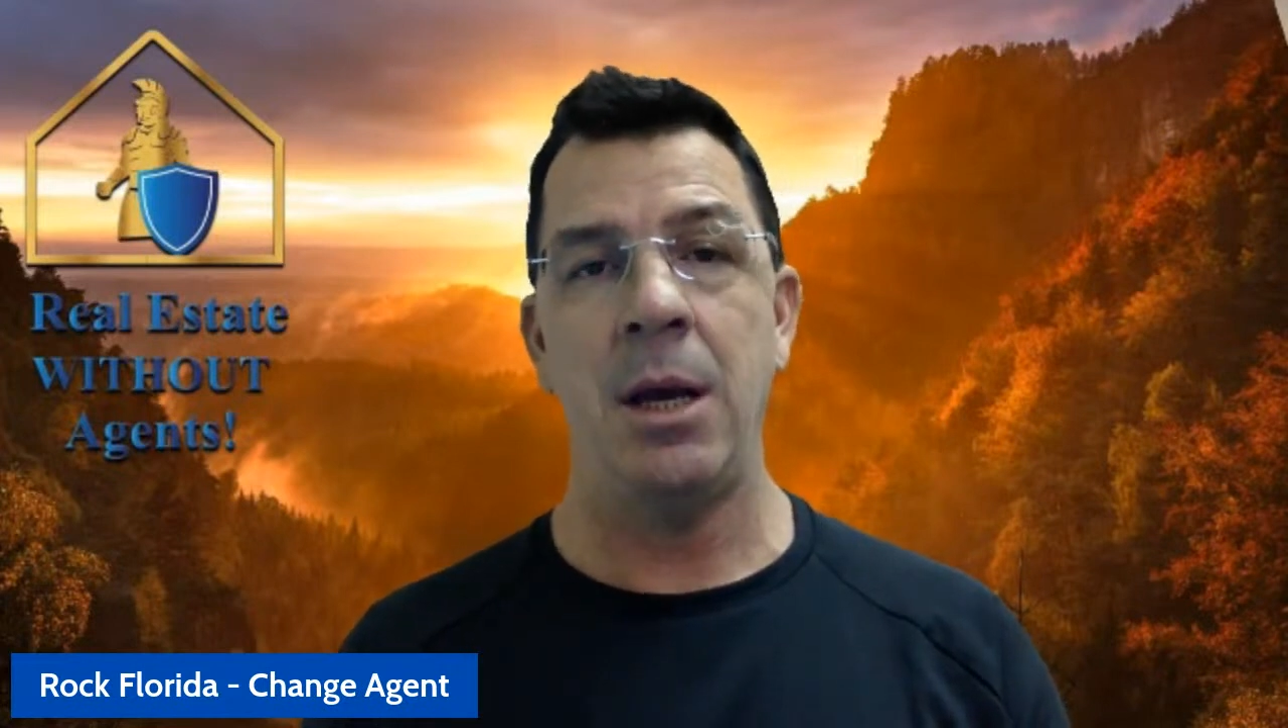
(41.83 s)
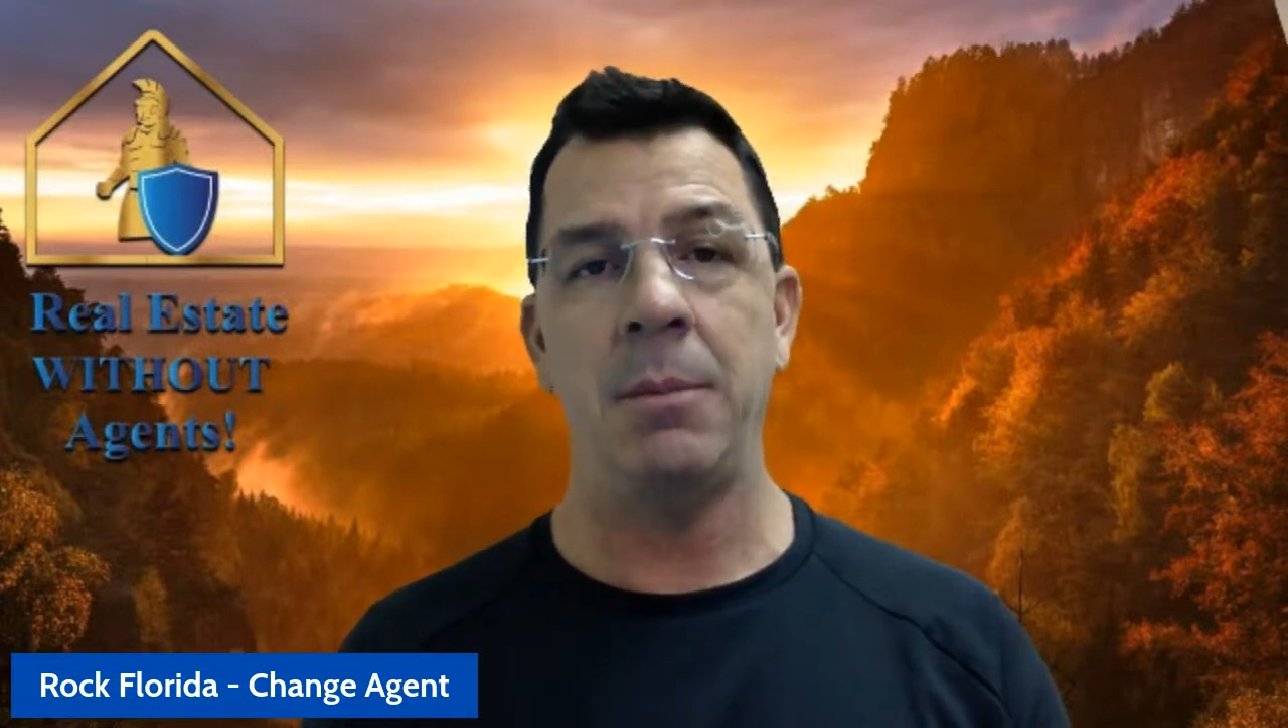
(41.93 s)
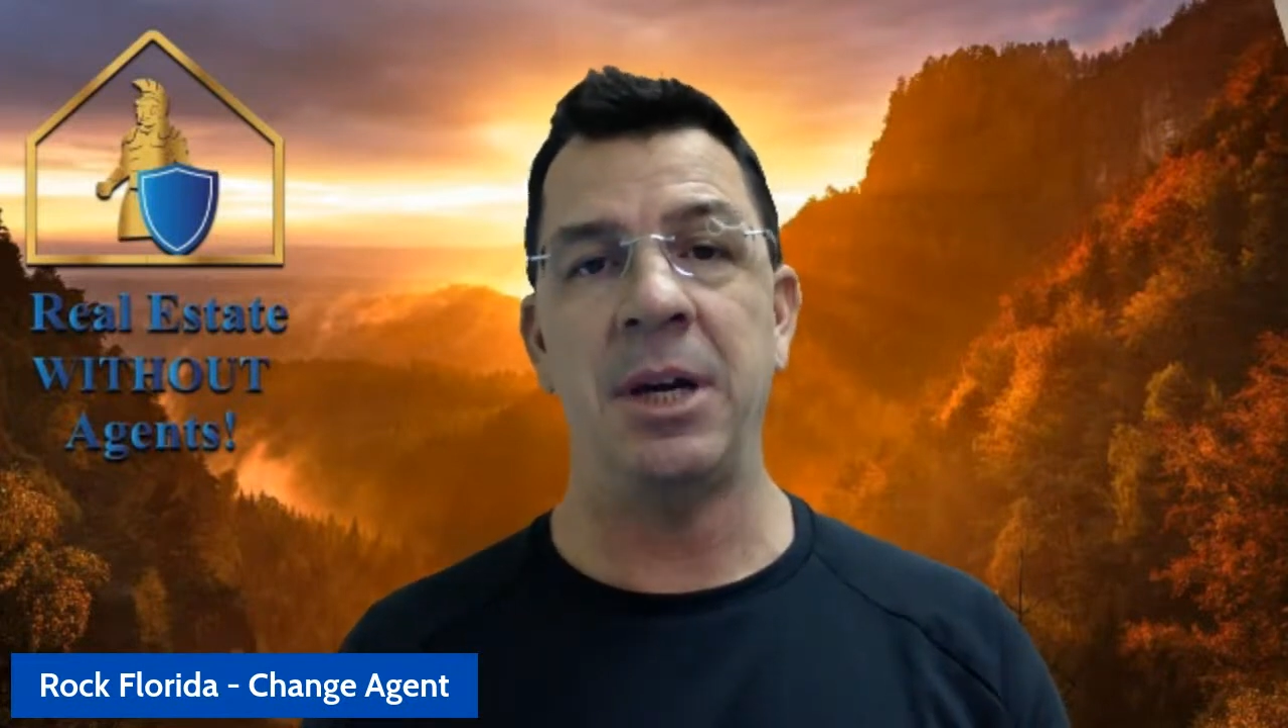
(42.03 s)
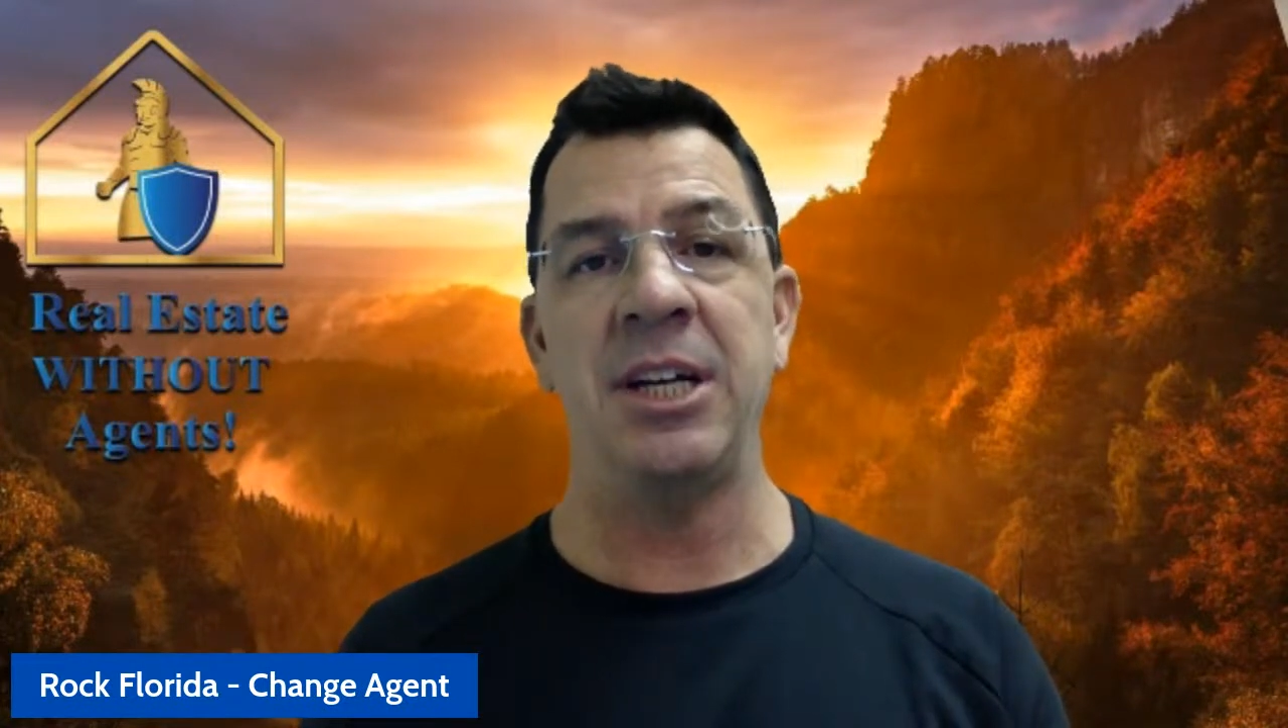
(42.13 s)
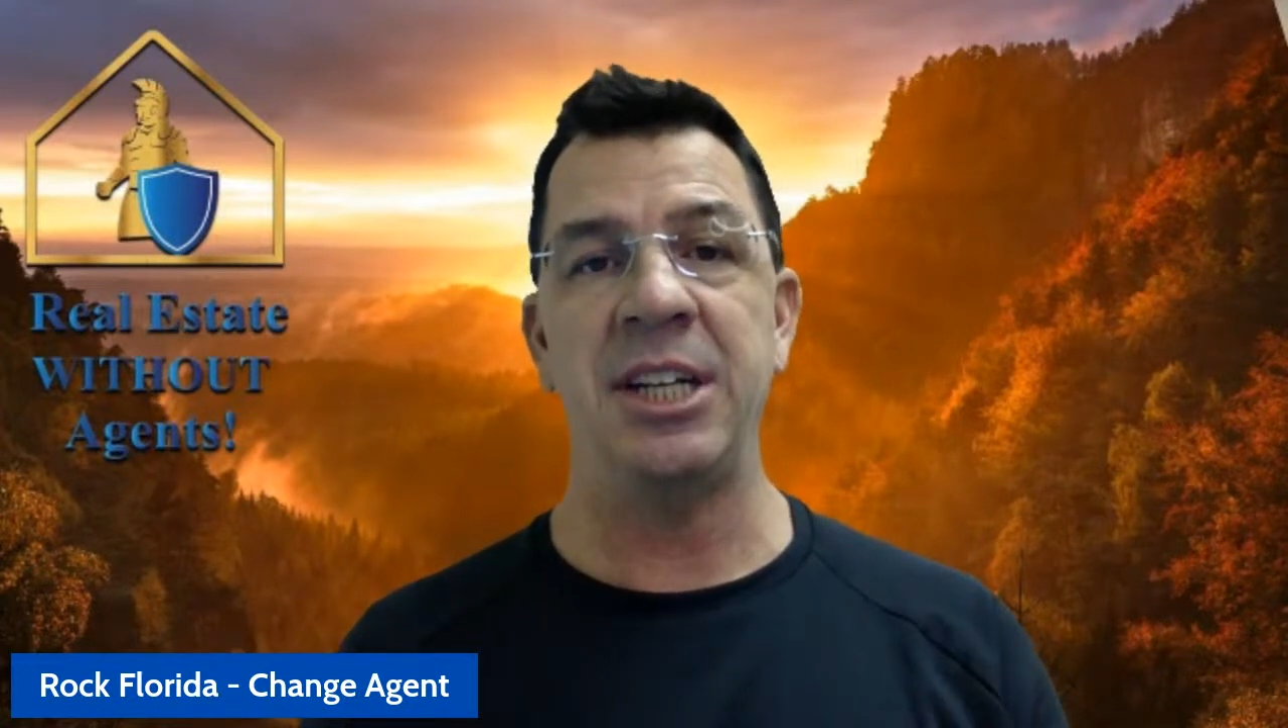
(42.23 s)

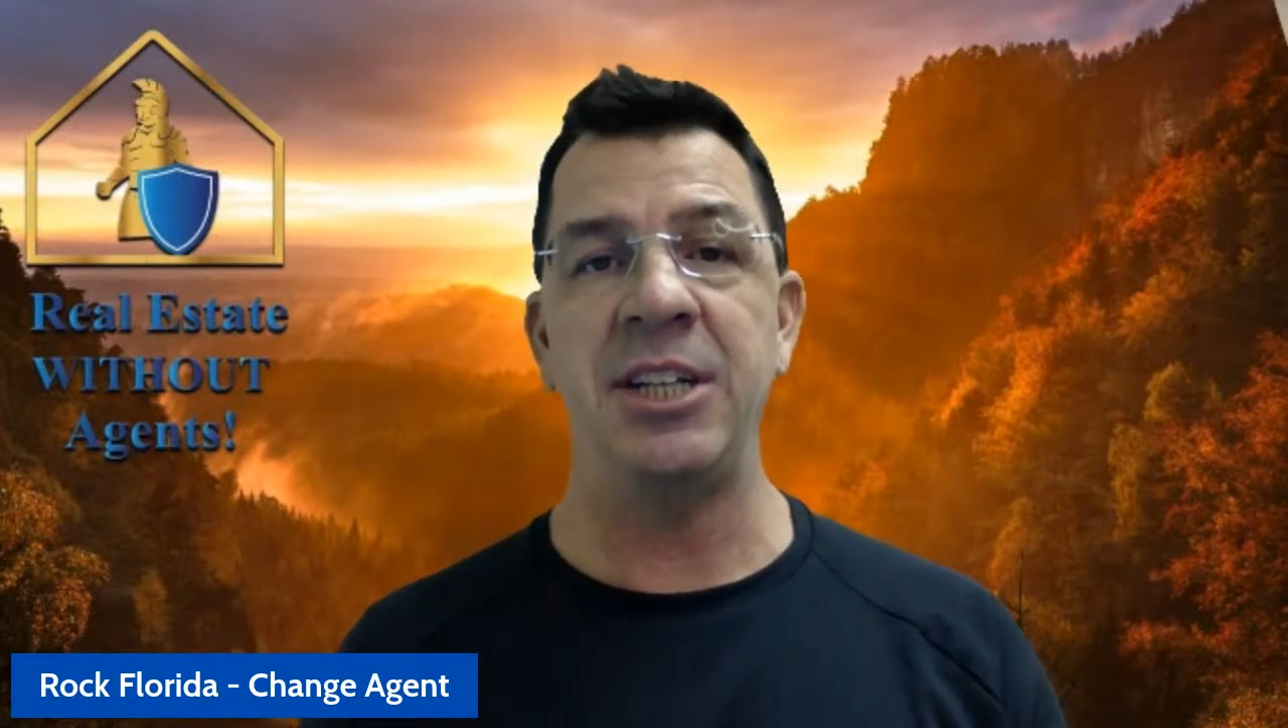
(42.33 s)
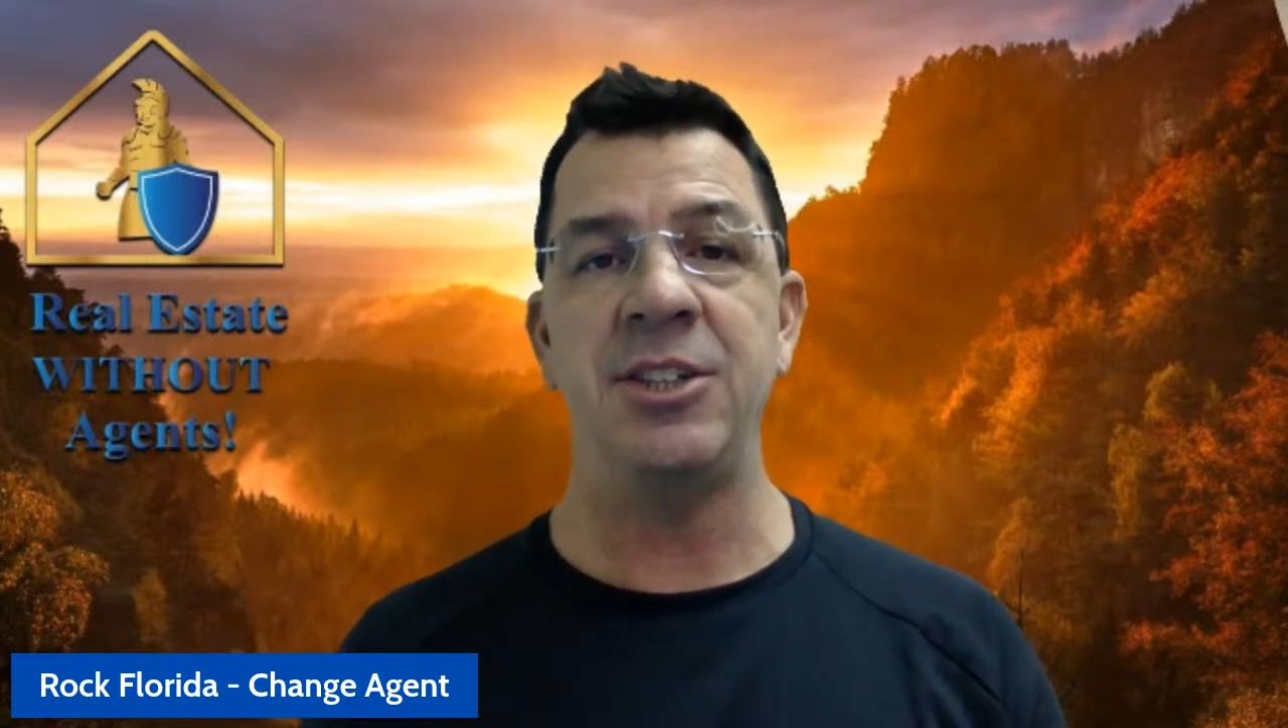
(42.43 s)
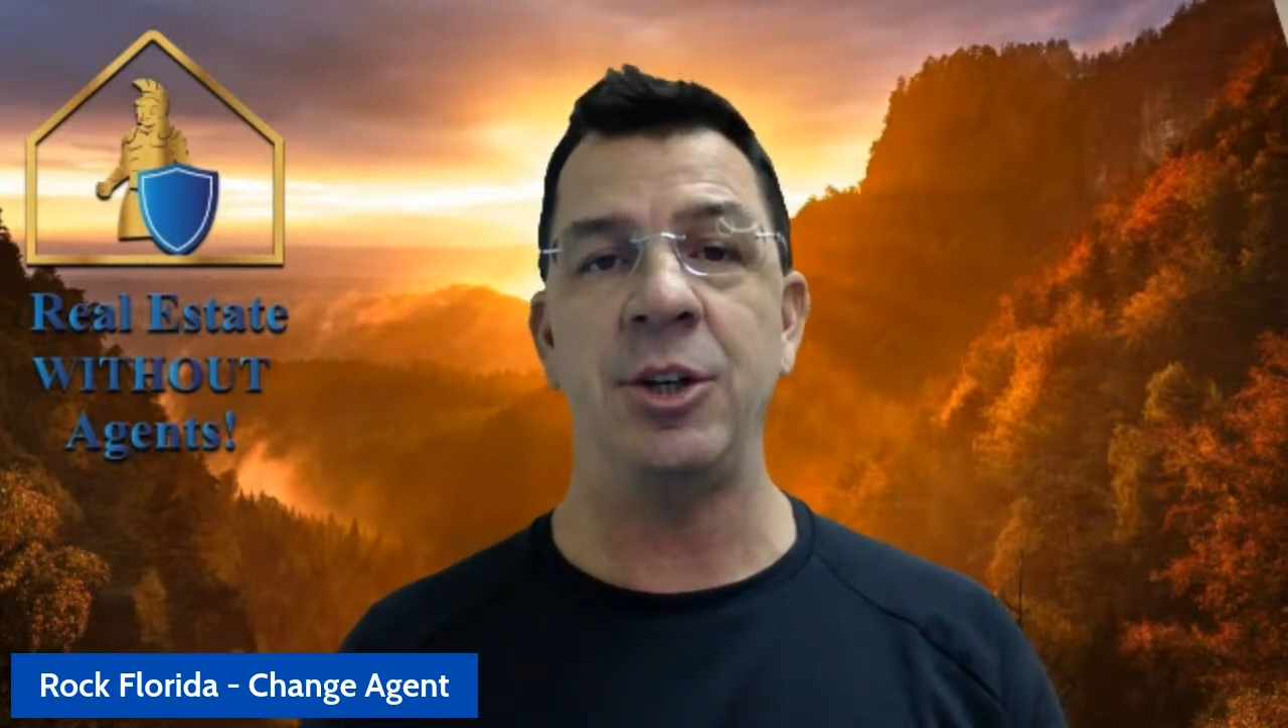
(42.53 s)
I'm going to teach